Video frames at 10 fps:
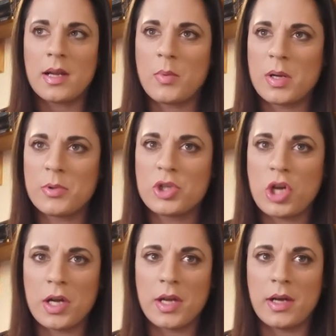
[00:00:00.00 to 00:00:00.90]
Now when I was
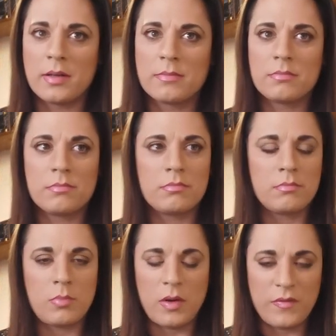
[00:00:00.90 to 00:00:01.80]
younger,
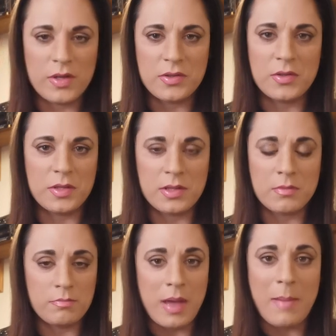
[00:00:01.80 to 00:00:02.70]
when I first used to
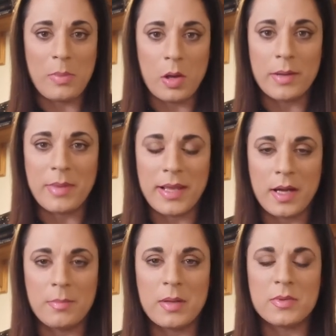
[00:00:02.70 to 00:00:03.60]
apply
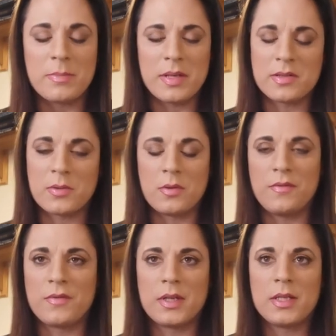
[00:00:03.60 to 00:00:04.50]
makeup, it was a bit sort
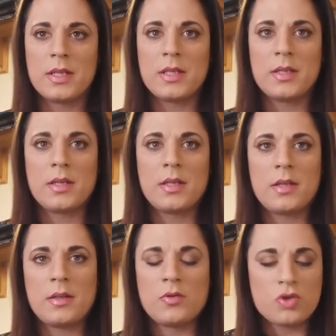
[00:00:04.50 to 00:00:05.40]
of
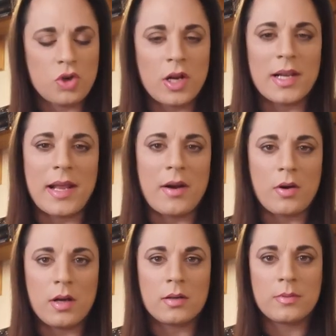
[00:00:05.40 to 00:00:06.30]
trial and
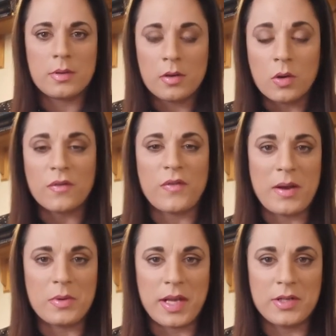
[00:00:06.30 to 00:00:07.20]
error, a lot of
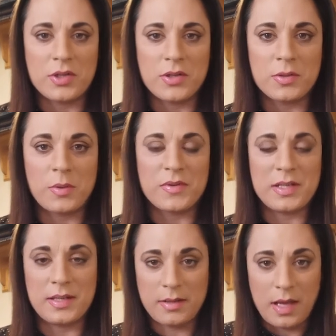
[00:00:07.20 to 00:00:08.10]
foundation to
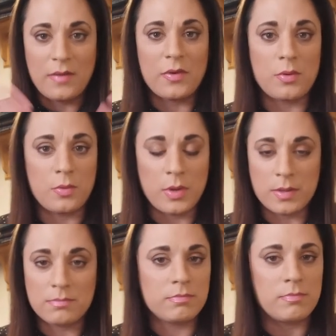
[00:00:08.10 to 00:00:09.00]
obviously cover all the